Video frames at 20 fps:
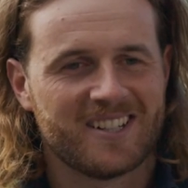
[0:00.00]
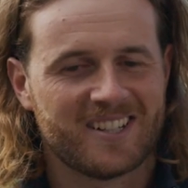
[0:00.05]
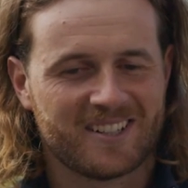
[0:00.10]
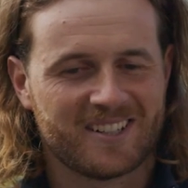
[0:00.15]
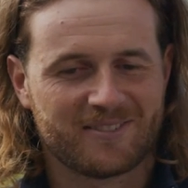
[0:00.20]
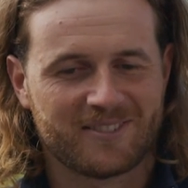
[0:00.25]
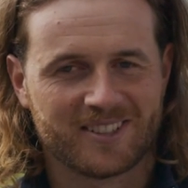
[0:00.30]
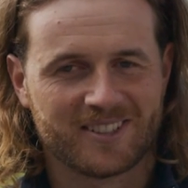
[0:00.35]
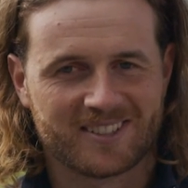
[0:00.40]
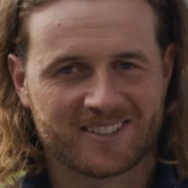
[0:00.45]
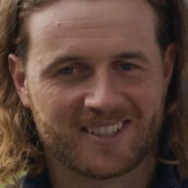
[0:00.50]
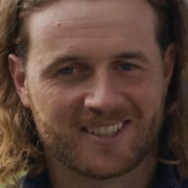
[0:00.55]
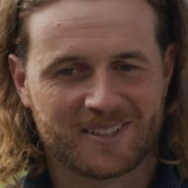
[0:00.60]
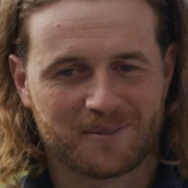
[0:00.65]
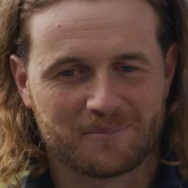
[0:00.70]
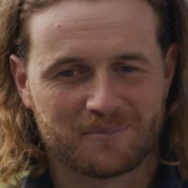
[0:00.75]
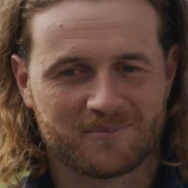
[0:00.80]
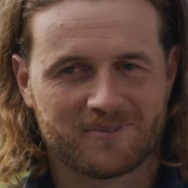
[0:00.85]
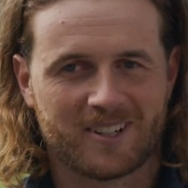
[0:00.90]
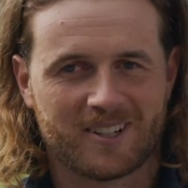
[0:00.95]
And if it's
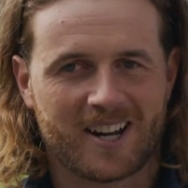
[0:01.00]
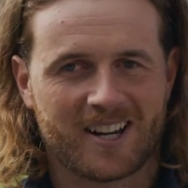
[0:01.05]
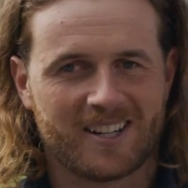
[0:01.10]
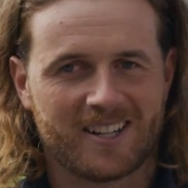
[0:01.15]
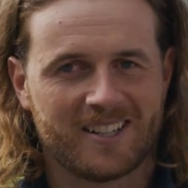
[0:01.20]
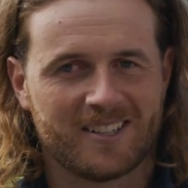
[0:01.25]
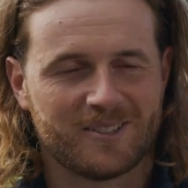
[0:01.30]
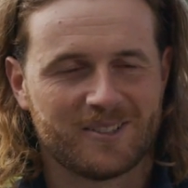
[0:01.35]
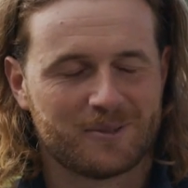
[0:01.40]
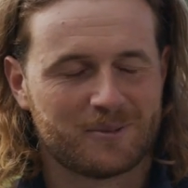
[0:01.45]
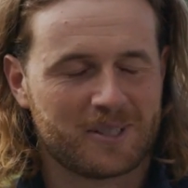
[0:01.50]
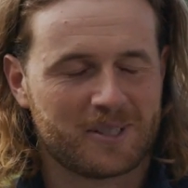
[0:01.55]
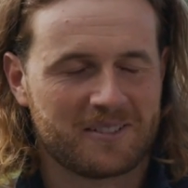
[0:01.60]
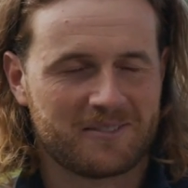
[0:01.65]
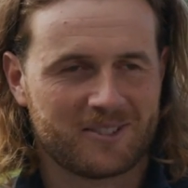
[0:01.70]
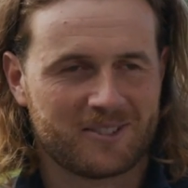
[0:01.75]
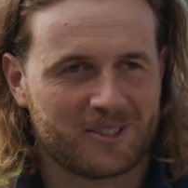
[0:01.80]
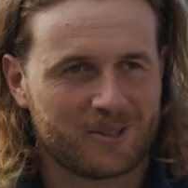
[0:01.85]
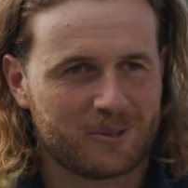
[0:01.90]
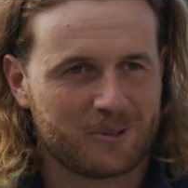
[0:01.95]
rainy or
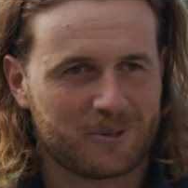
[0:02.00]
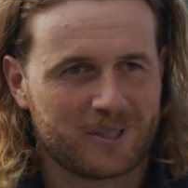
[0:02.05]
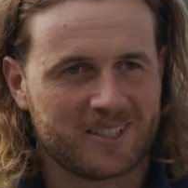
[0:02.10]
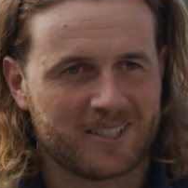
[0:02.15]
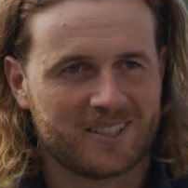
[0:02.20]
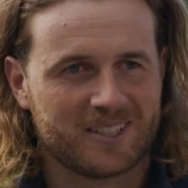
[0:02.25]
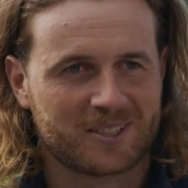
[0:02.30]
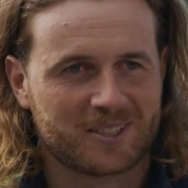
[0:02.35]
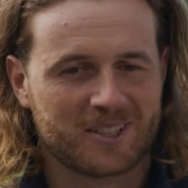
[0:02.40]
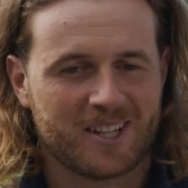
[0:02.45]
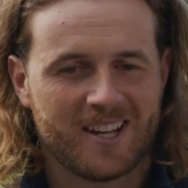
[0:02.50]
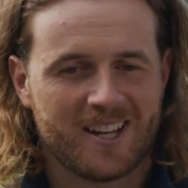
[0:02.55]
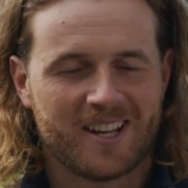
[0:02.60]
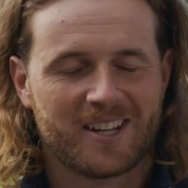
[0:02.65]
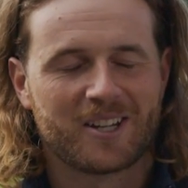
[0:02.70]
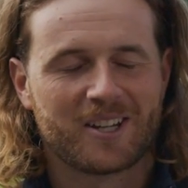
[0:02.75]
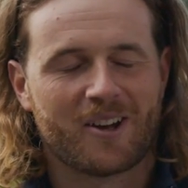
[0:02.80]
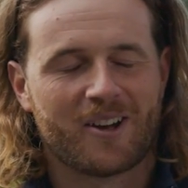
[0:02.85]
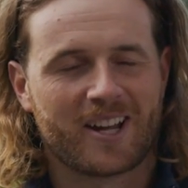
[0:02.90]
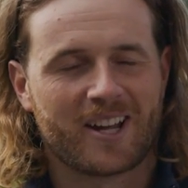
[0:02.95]
whatever, or we're just
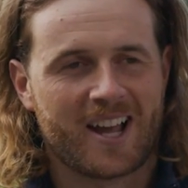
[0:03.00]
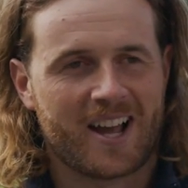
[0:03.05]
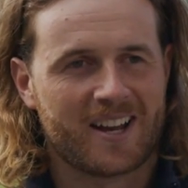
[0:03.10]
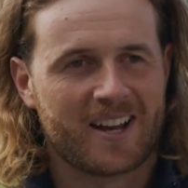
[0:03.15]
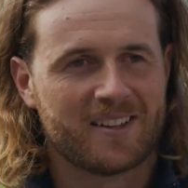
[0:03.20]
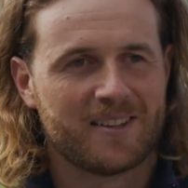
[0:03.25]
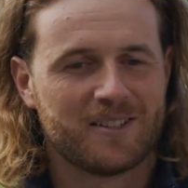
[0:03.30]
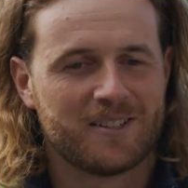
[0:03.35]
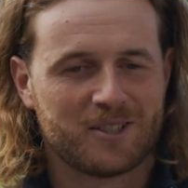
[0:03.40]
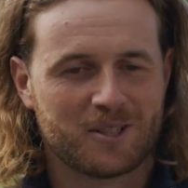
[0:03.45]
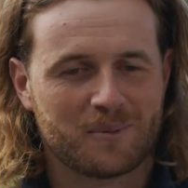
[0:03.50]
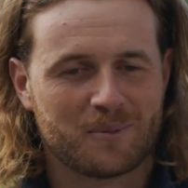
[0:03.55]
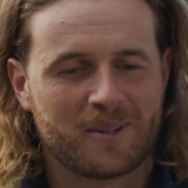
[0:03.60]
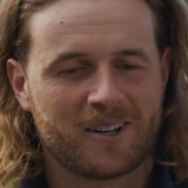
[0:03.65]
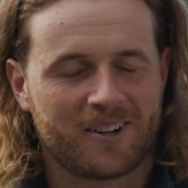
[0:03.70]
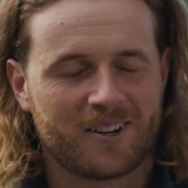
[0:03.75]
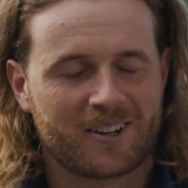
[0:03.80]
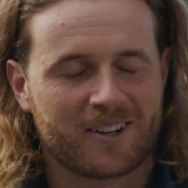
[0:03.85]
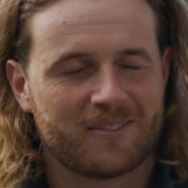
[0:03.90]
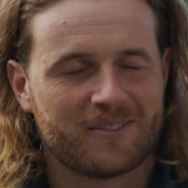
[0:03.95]
going out in the gym, then
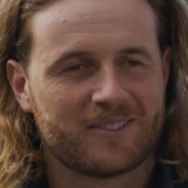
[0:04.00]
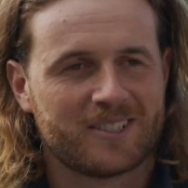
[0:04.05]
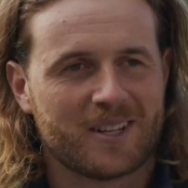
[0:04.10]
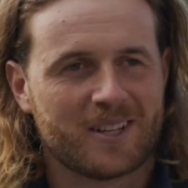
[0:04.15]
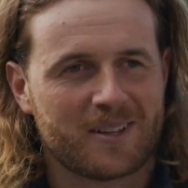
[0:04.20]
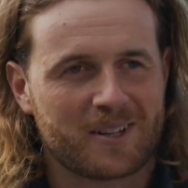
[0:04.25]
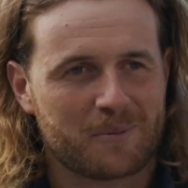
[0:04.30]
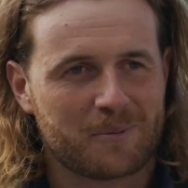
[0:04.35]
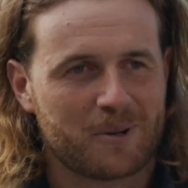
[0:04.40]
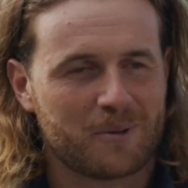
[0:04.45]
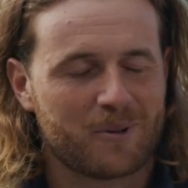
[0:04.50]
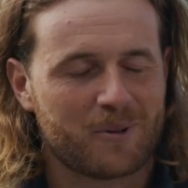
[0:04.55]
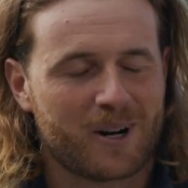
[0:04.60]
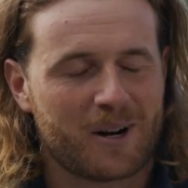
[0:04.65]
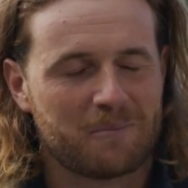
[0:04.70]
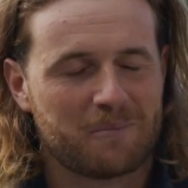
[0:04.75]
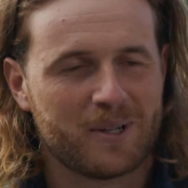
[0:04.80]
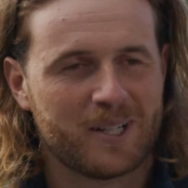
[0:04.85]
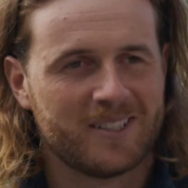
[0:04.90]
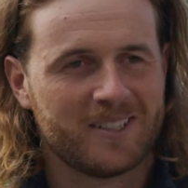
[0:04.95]
I'll give something a bit more
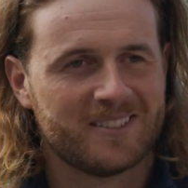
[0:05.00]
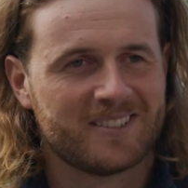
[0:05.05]
upbeat.